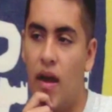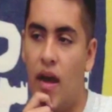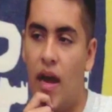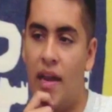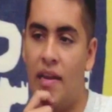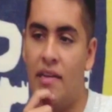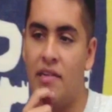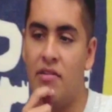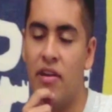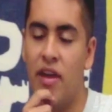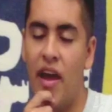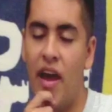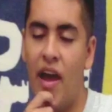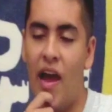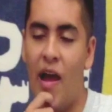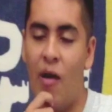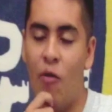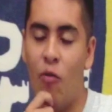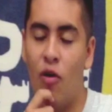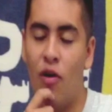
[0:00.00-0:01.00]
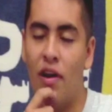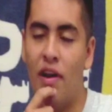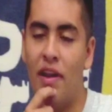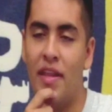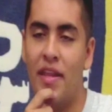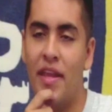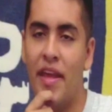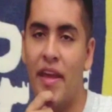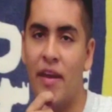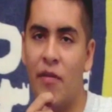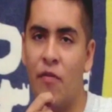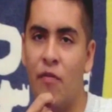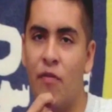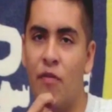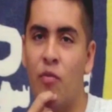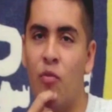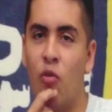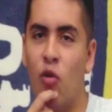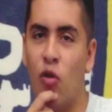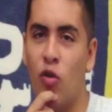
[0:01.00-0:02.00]
honestly, I, I wanted to take a
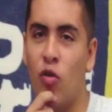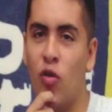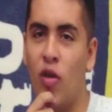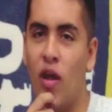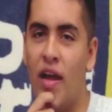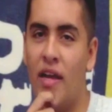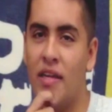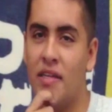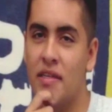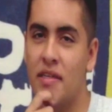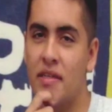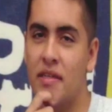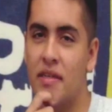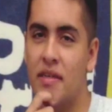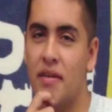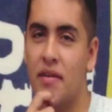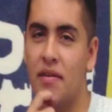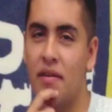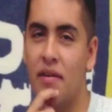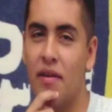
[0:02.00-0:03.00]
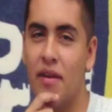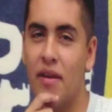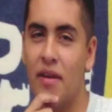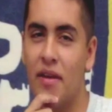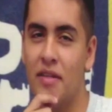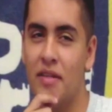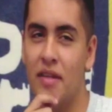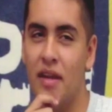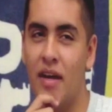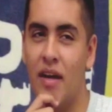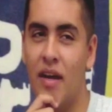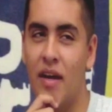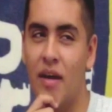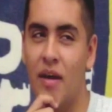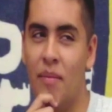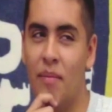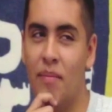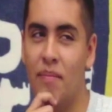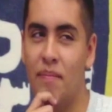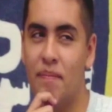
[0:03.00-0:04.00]
few more classes because,
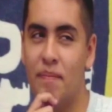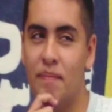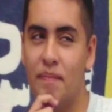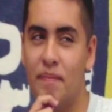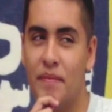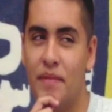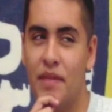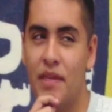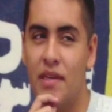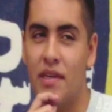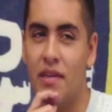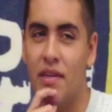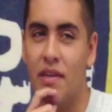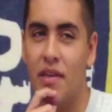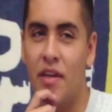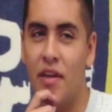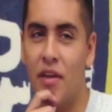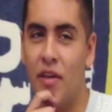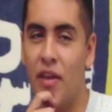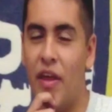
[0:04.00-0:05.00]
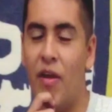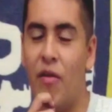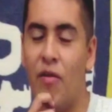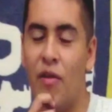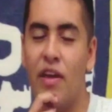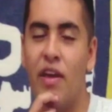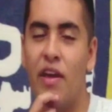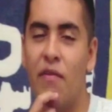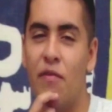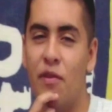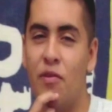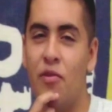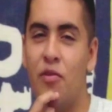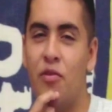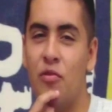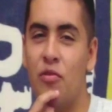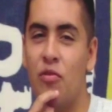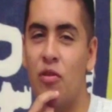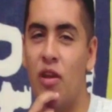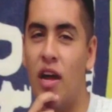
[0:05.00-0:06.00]
um, you know, they only give you
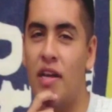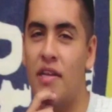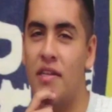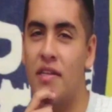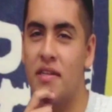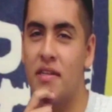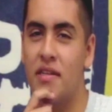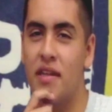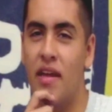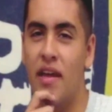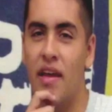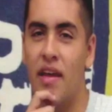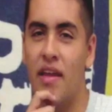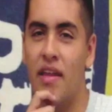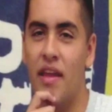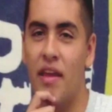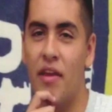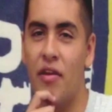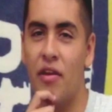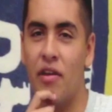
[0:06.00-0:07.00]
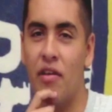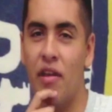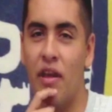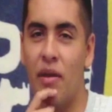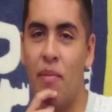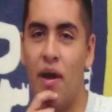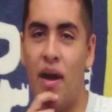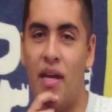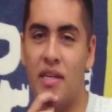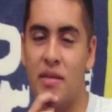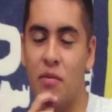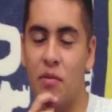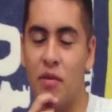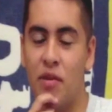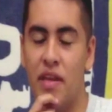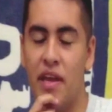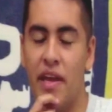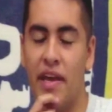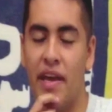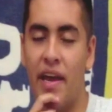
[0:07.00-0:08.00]
two classes that, that you can, like, possibly
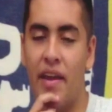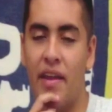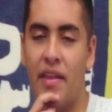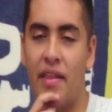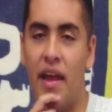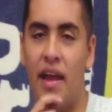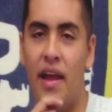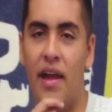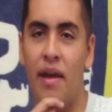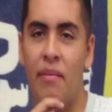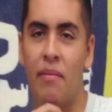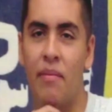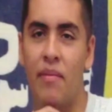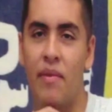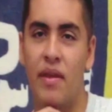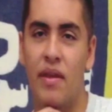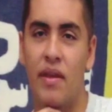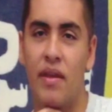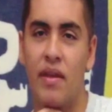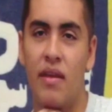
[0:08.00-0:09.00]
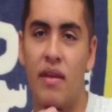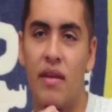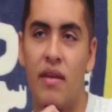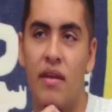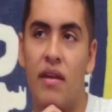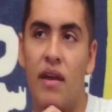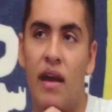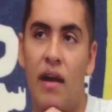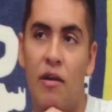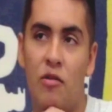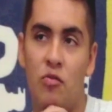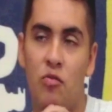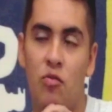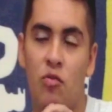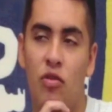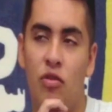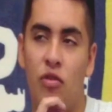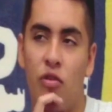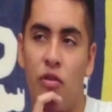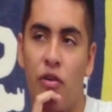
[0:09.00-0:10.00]
take at a time. I was
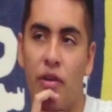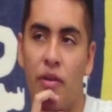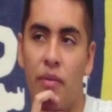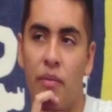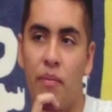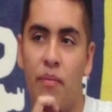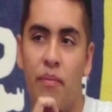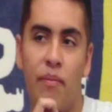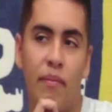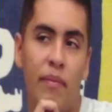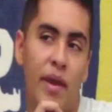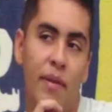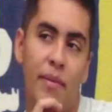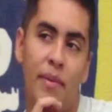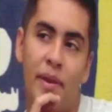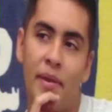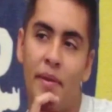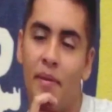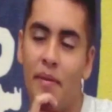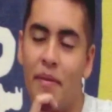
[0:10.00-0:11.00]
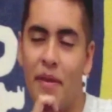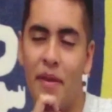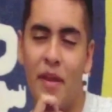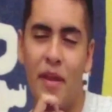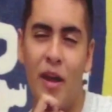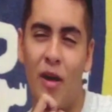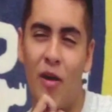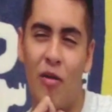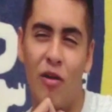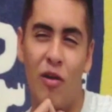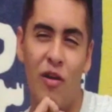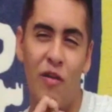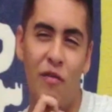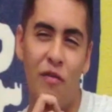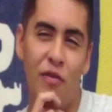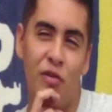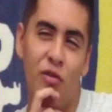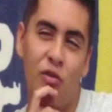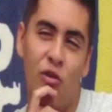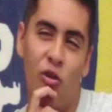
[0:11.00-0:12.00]
wondering maybe, you know,
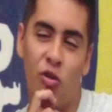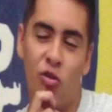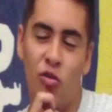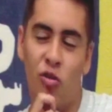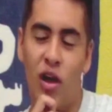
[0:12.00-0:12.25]
if a third